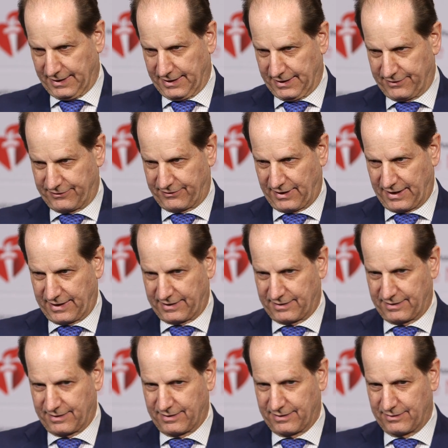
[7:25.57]
is that
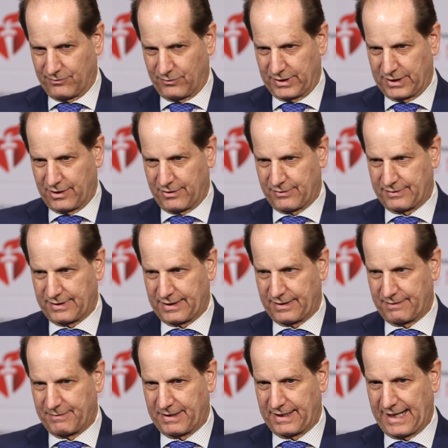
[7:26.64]
we know
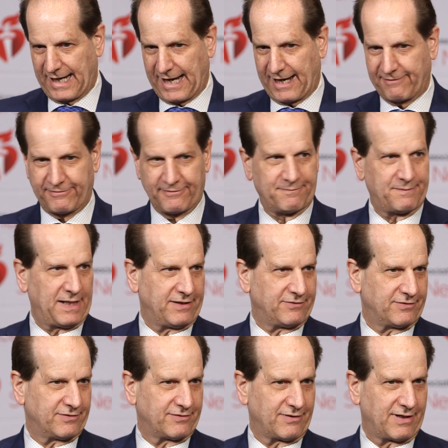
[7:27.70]
that about half of
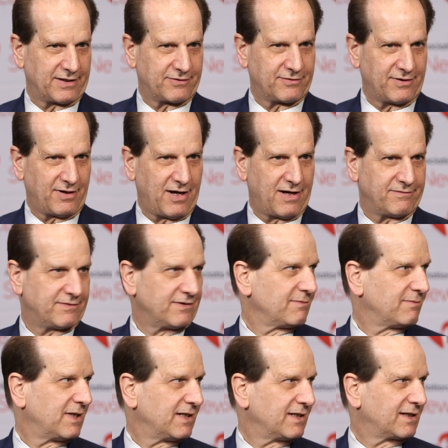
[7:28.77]
patients are actually off their
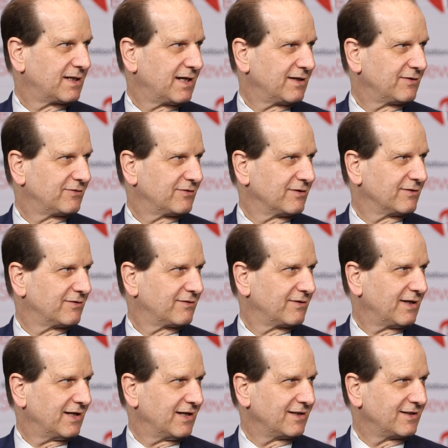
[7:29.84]
medications
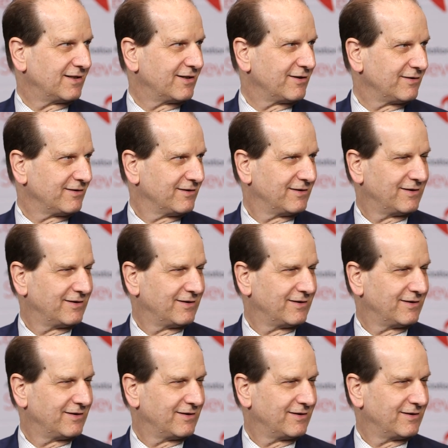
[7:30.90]
at a year.